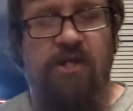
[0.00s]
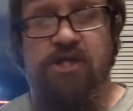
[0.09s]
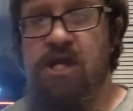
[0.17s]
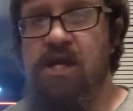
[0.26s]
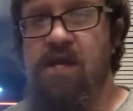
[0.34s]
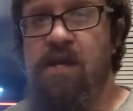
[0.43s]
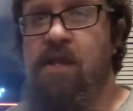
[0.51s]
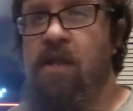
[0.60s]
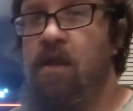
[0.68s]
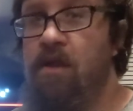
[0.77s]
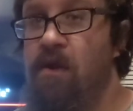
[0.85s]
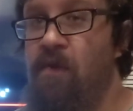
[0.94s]
She's
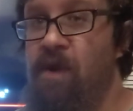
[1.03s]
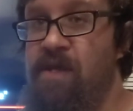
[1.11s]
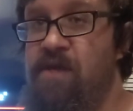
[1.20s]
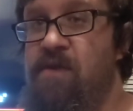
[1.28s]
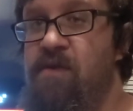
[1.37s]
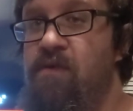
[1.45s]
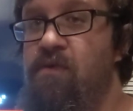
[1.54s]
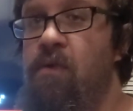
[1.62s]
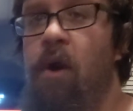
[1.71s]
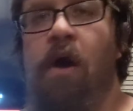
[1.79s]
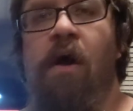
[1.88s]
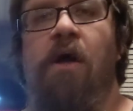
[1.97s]
going
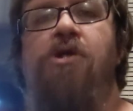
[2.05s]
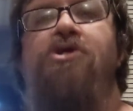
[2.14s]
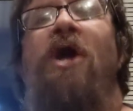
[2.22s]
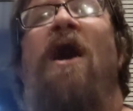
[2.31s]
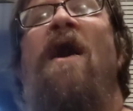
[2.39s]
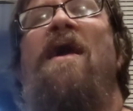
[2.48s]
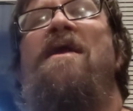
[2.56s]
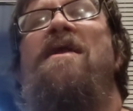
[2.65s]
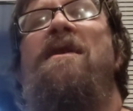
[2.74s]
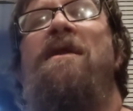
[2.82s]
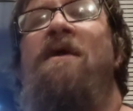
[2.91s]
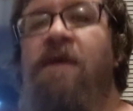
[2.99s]
to
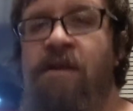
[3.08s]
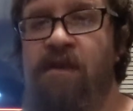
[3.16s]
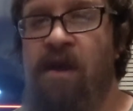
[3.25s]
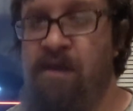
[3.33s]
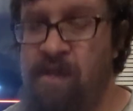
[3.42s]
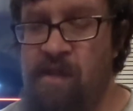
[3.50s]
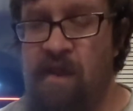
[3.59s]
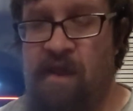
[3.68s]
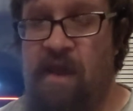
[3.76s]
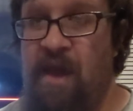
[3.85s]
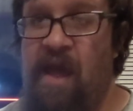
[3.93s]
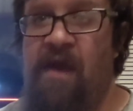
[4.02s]
shine in the
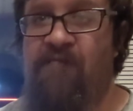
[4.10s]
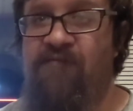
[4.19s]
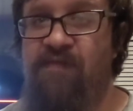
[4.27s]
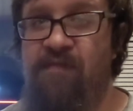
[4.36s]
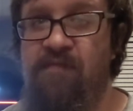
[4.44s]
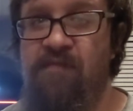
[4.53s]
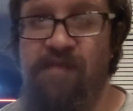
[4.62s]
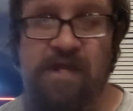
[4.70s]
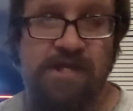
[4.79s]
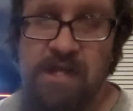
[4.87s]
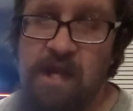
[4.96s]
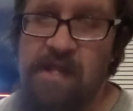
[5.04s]
second half of the movie.
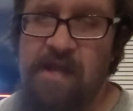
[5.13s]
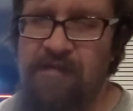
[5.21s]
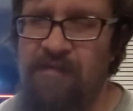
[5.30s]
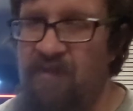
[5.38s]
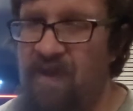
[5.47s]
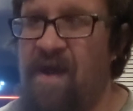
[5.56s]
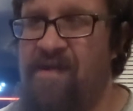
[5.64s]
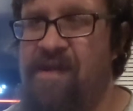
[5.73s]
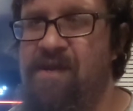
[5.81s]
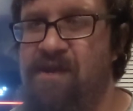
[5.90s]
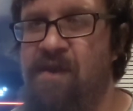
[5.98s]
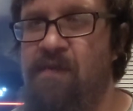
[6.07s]
She doesn't have a lot to
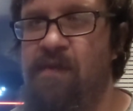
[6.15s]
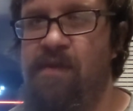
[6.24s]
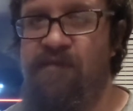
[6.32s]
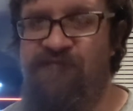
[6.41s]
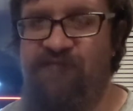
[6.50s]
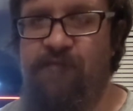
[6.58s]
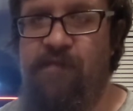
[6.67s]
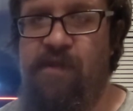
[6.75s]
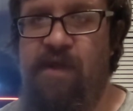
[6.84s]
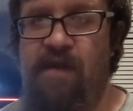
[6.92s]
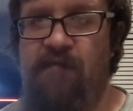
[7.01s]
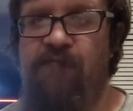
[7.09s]
do in the first
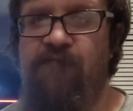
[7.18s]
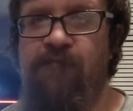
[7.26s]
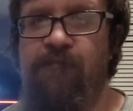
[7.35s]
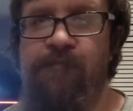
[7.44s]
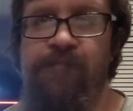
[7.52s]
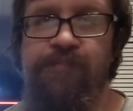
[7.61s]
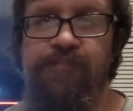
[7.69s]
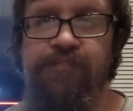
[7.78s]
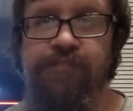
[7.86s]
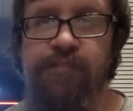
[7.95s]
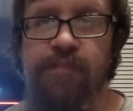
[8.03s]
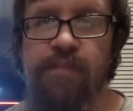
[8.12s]
half.
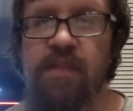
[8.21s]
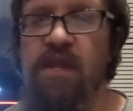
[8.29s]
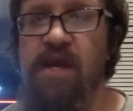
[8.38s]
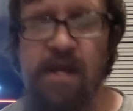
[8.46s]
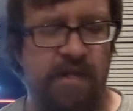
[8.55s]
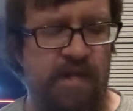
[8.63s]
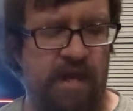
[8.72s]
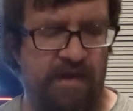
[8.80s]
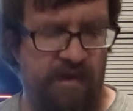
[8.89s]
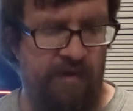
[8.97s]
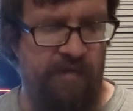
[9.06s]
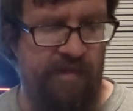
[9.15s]
And then
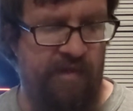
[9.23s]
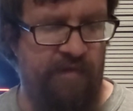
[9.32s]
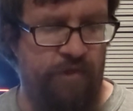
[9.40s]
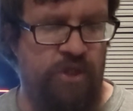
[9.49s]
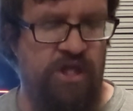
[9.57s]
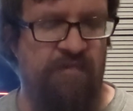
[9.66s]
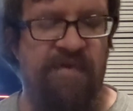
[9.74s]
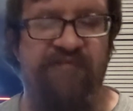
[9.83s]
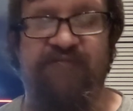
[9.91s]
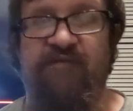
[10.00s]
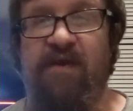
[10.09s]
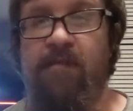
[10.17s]
there's their chubby
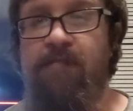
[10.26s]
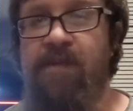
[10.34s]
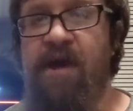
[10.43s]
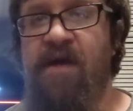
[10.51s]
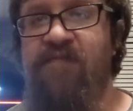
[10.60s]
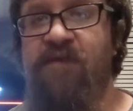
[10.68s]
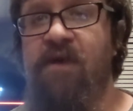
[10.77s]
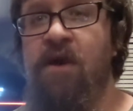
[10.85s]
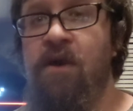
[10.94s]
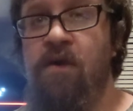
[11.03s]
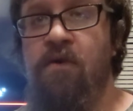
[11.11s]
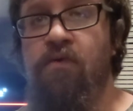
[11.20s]
friend Beth,
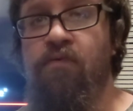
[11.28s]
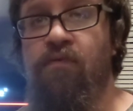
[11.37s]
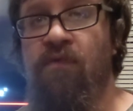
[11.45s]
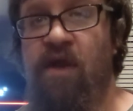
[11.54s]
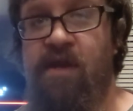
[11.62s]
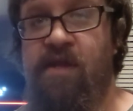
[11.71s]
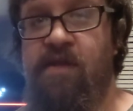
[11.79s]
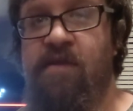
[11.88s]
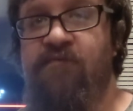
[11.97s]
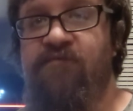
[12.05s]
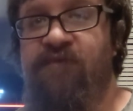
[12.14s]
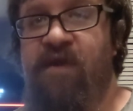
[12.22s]
who likes to
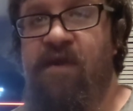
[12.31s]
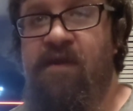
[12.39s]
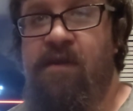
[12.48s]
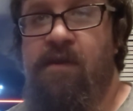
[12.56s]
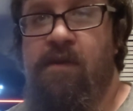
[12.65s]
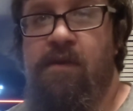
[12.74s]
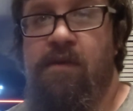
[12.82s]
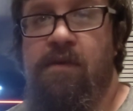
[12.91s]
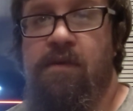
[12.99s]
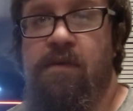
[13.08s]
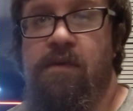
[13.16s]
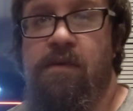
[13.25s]
drink.
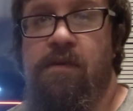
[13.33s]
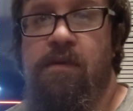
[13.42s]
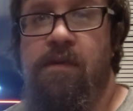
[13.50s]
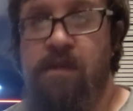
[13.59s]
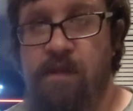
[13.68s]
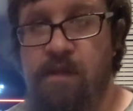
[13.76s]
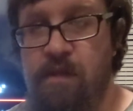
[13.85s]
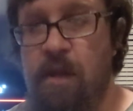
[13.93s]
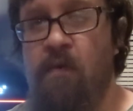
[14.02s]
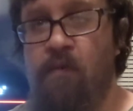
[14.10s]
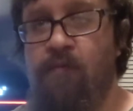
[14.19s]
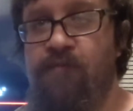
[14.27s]

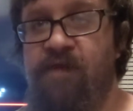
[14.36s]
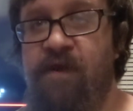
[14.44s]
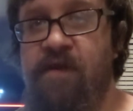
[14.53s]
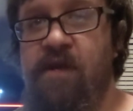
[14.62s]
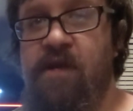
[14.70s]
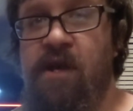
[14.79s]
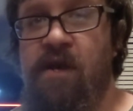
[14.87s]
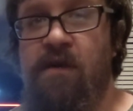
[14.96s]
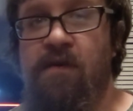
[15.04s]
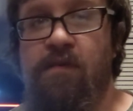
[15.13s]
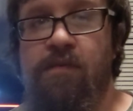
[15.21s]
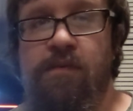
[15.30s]
So, there you
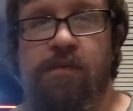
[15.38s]
go.